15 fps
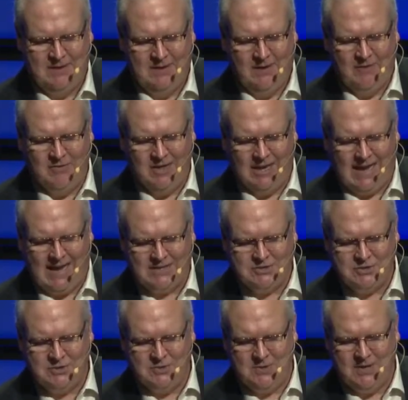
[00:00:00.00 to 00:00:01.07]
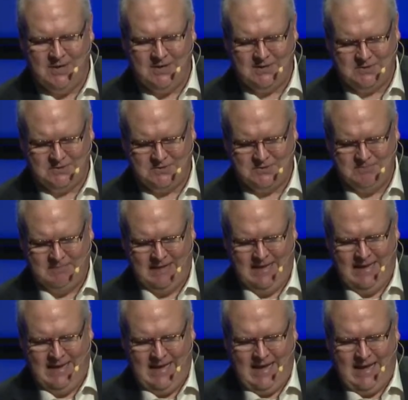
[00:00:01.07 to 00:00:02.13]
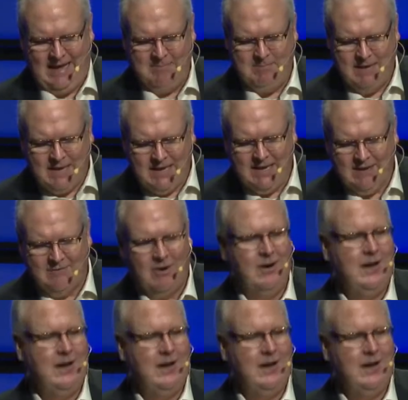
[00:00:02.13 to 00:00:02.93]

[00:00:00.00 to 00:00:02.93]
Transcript: over the last two years, and many of our